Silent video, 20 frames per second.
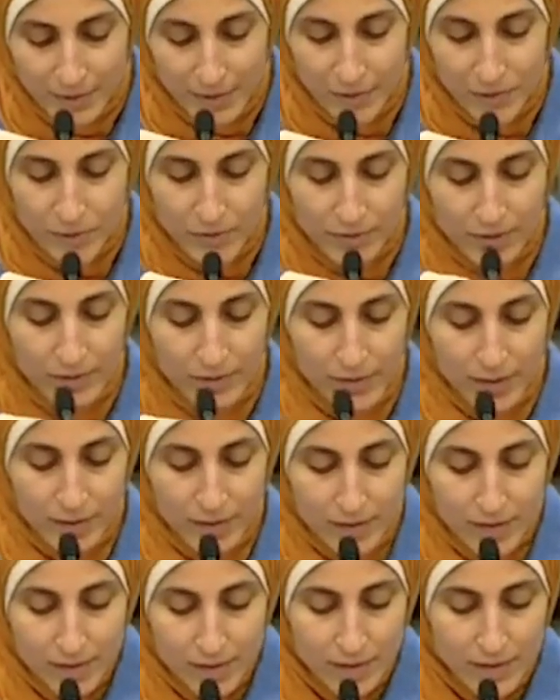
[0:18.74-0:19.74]
extra 5
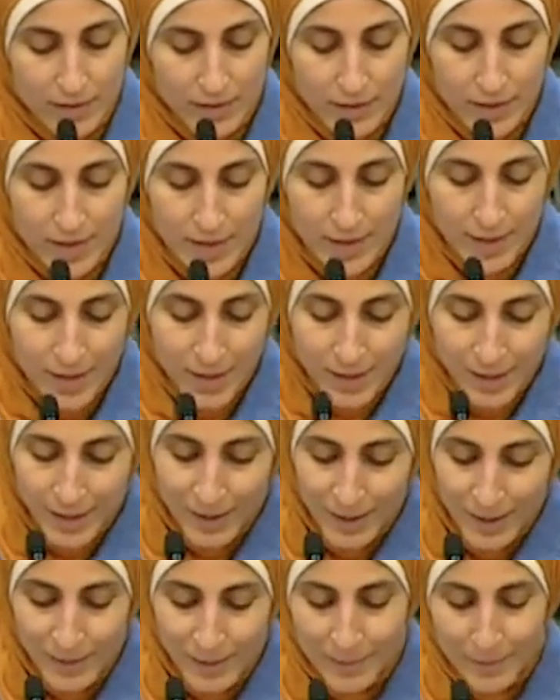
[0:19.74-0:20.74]
seconds at the end.
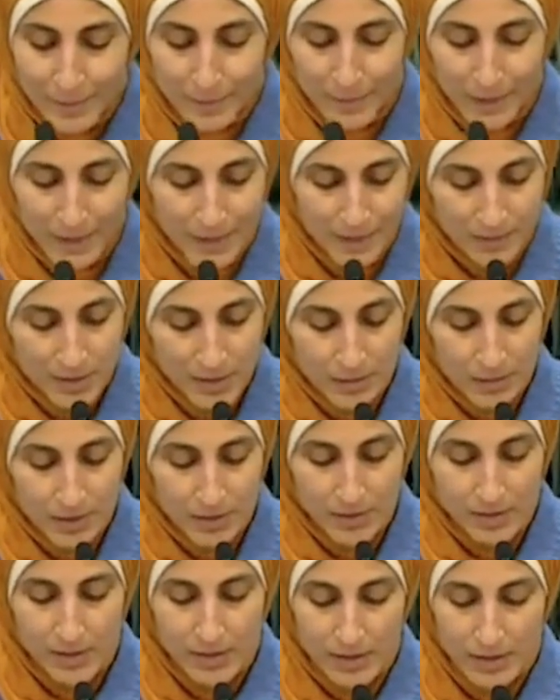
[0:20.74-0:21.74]
My name is
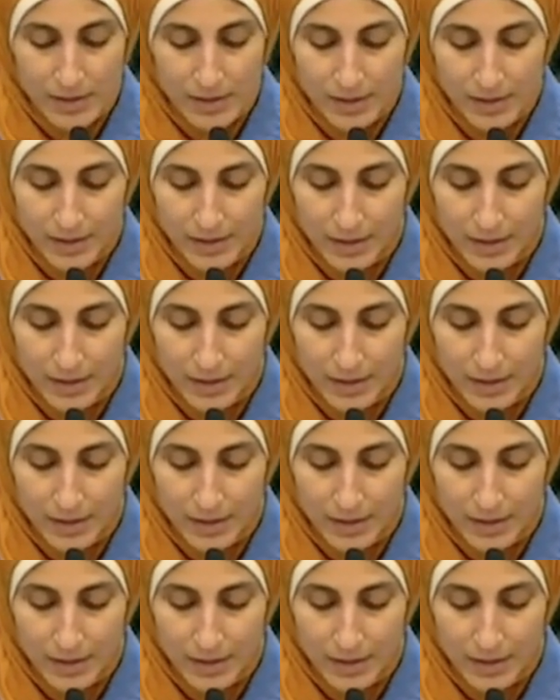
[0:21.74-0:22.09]
Ammerah Saidi,